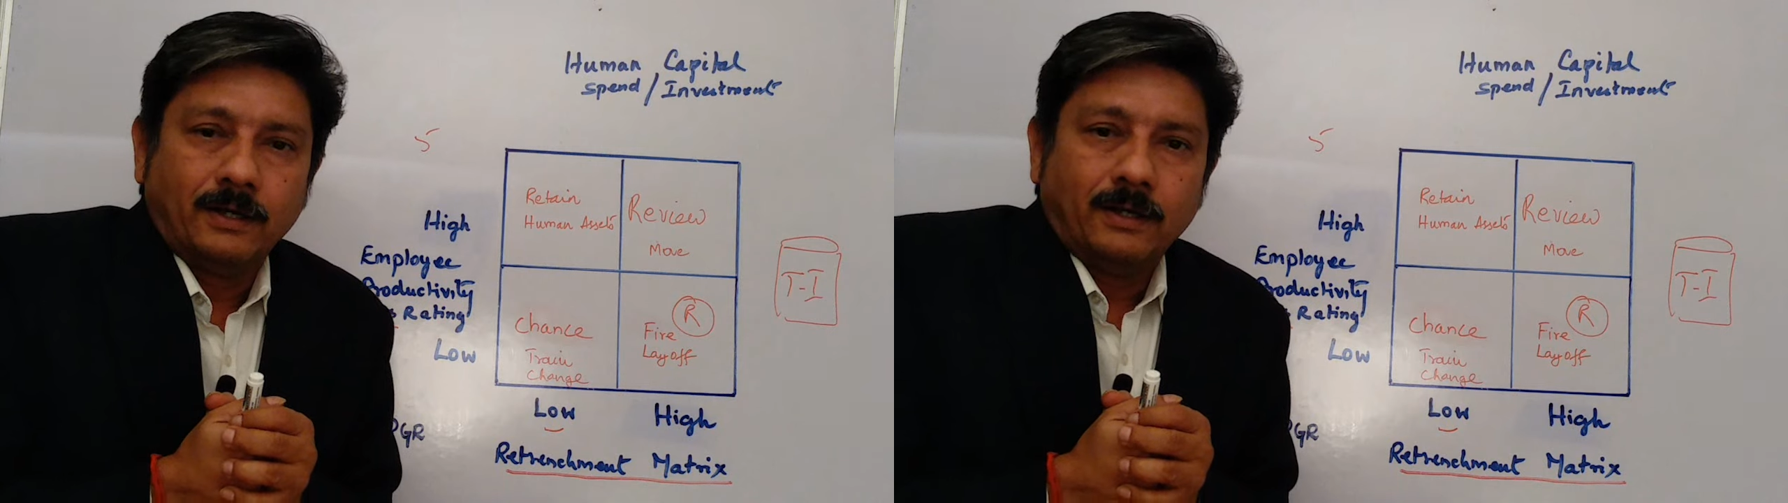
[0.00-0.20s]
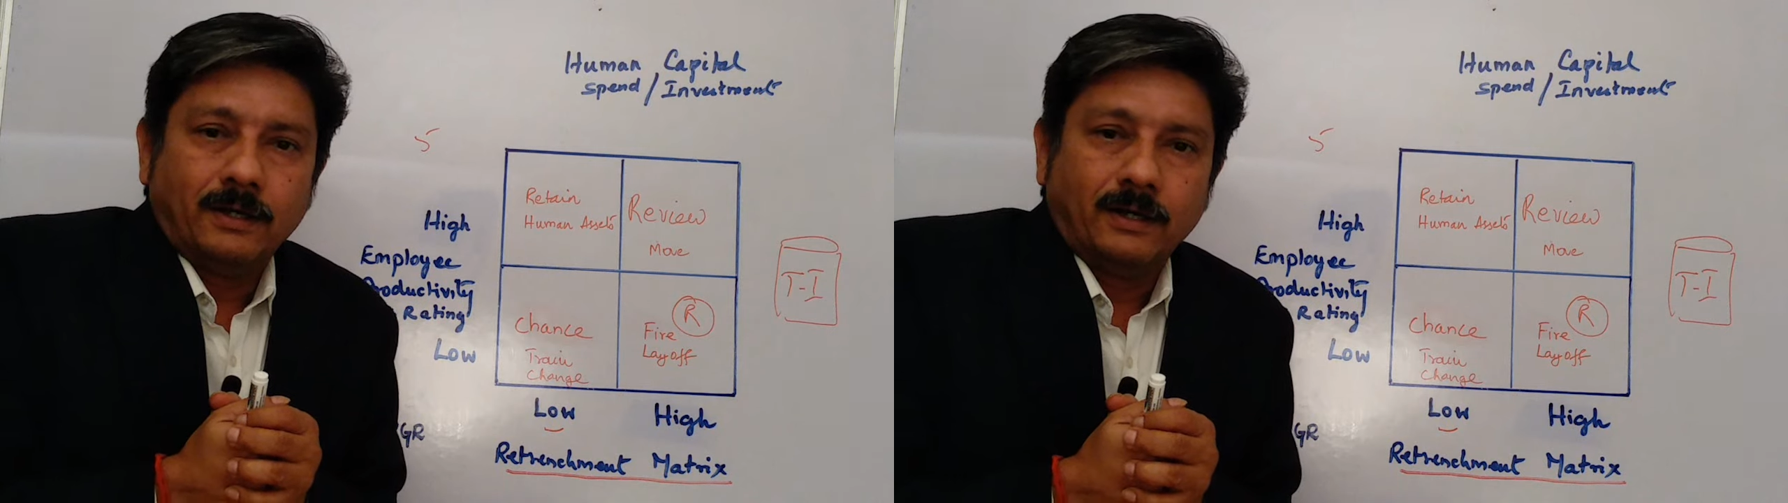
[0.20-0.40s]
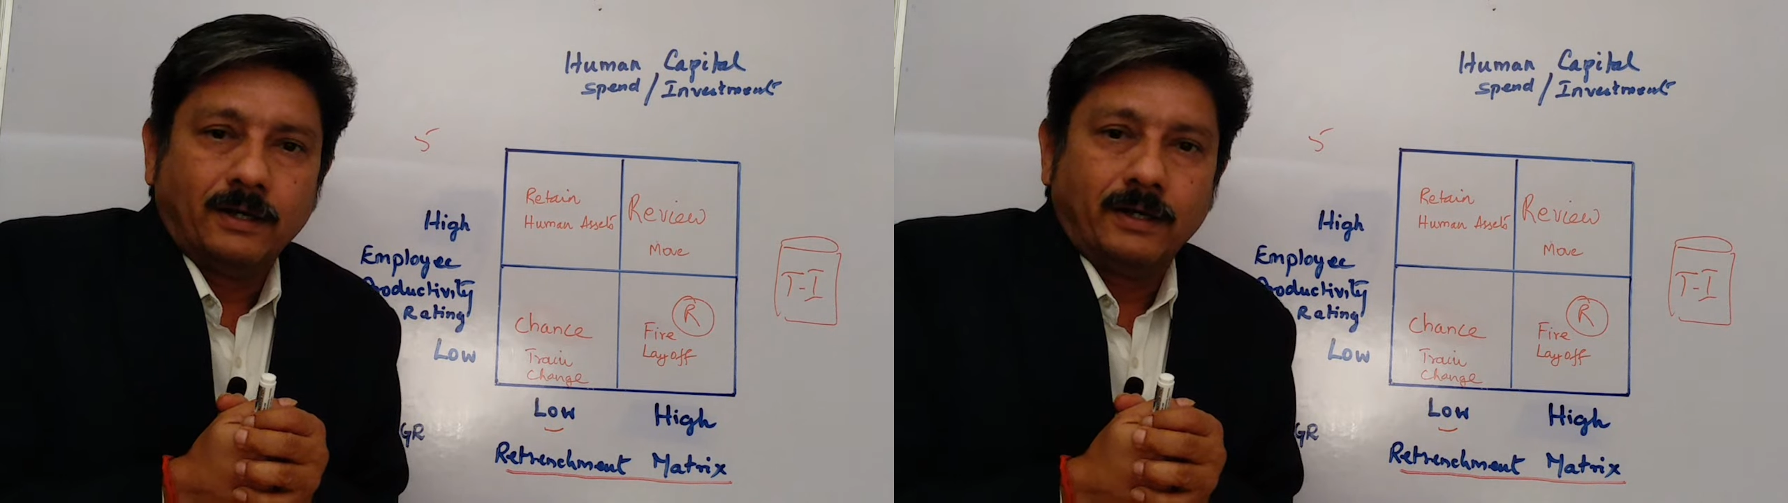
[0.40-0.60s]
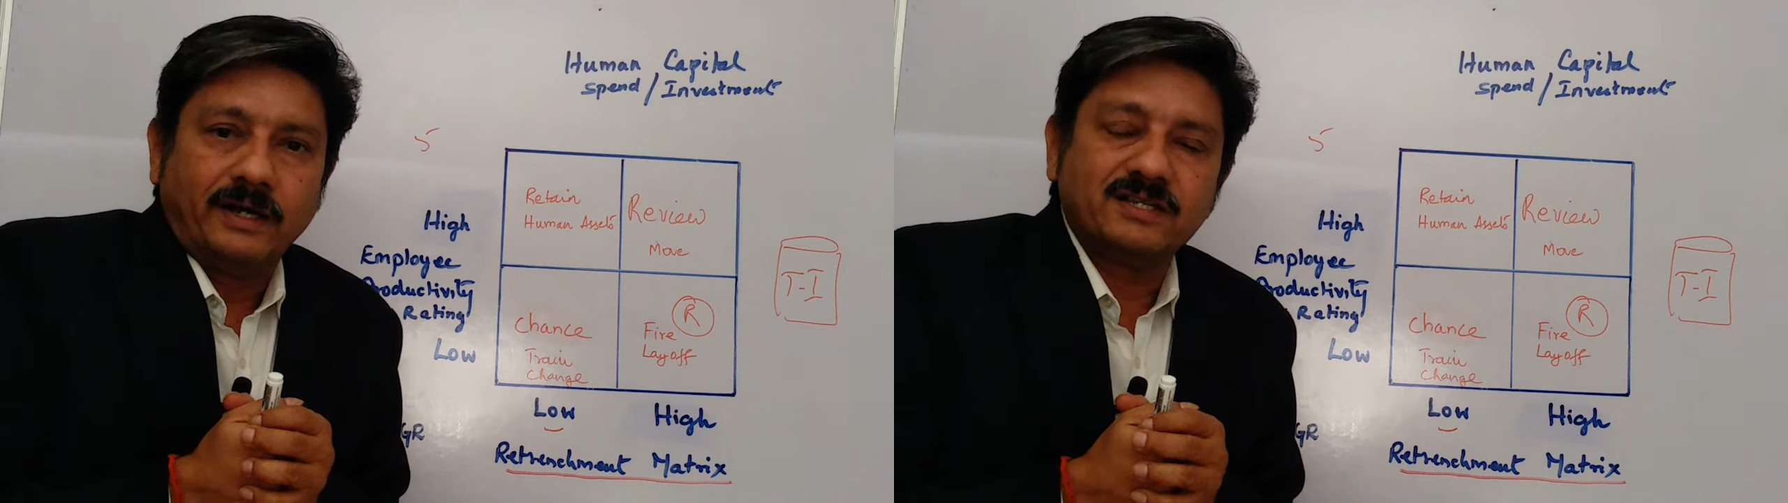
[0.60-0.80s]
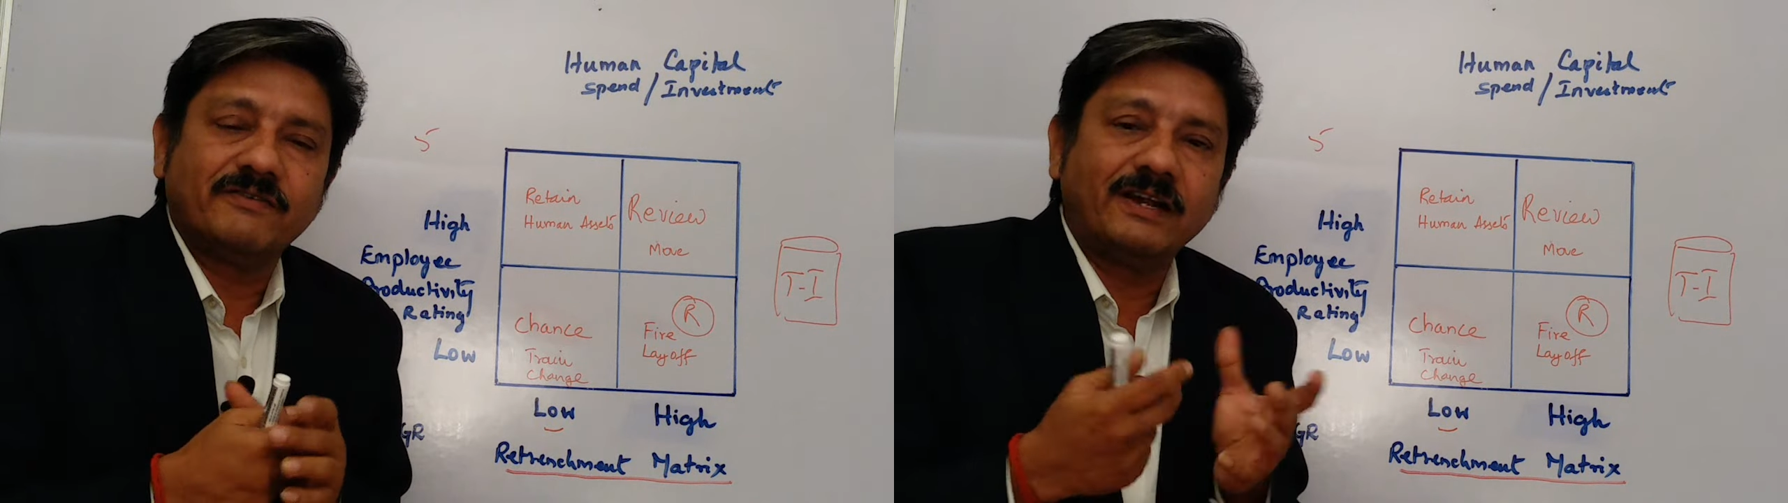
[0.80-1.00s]

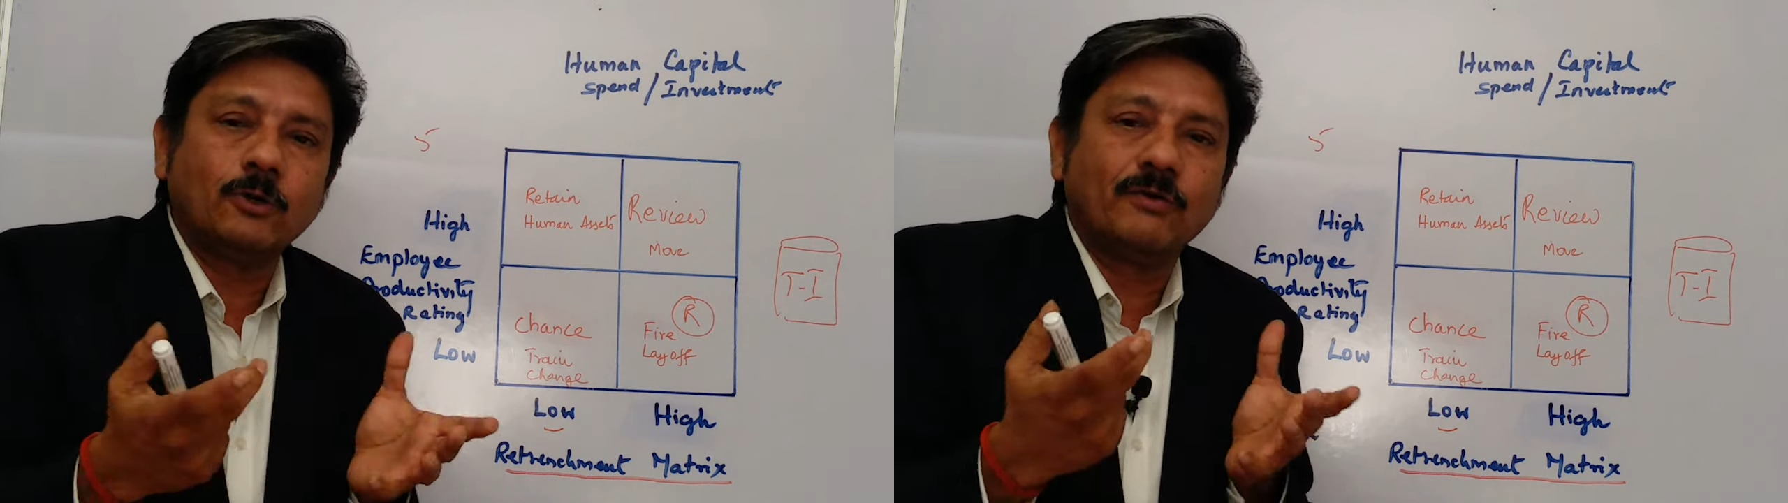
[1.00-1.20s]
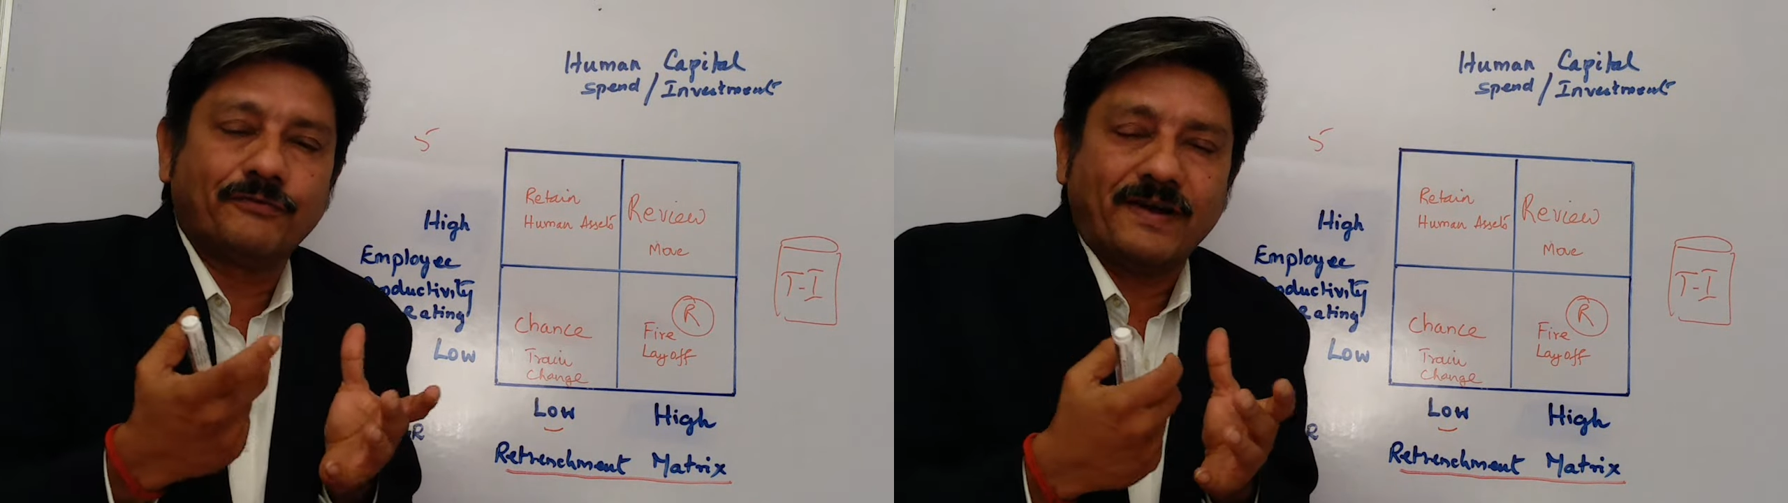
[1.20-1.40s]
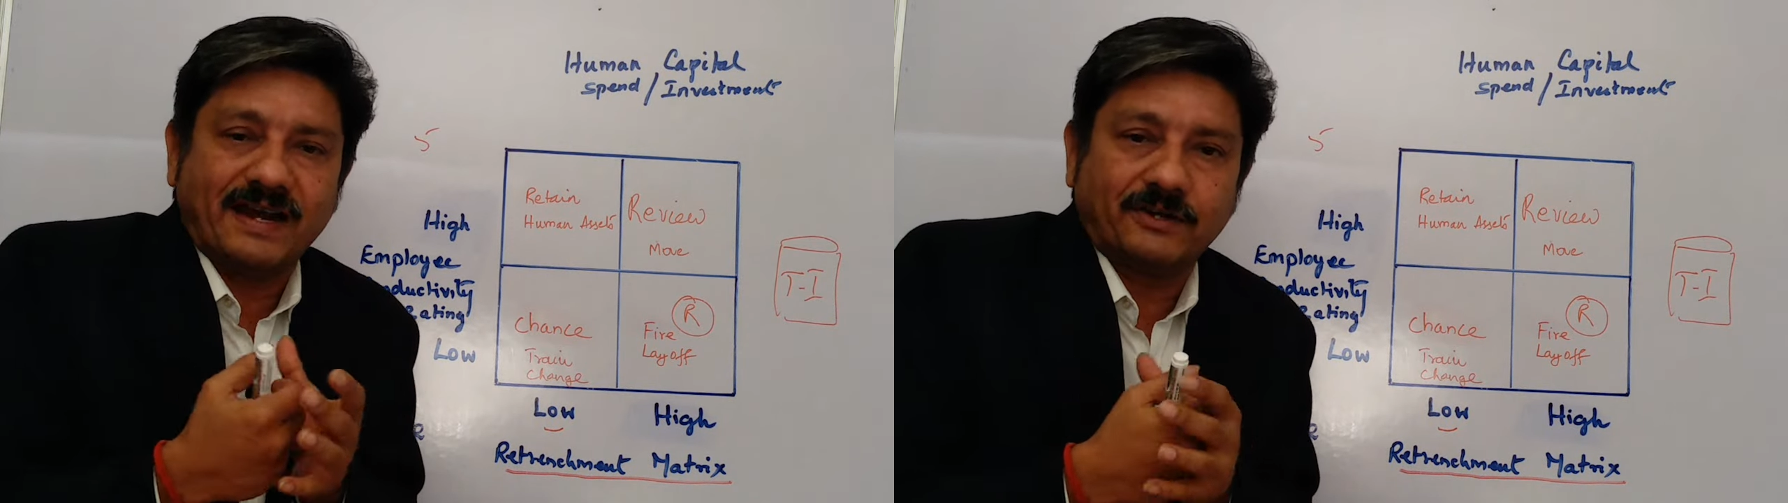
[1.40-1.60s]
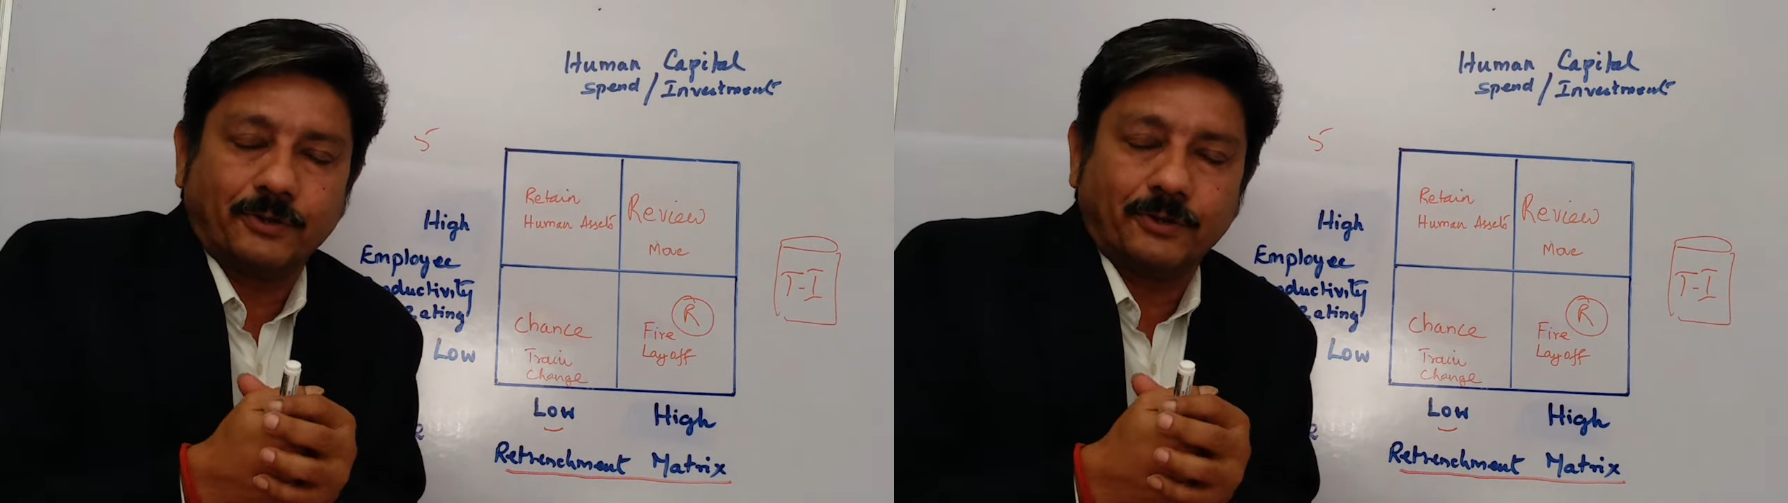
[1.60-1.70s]
It is a well-known fact,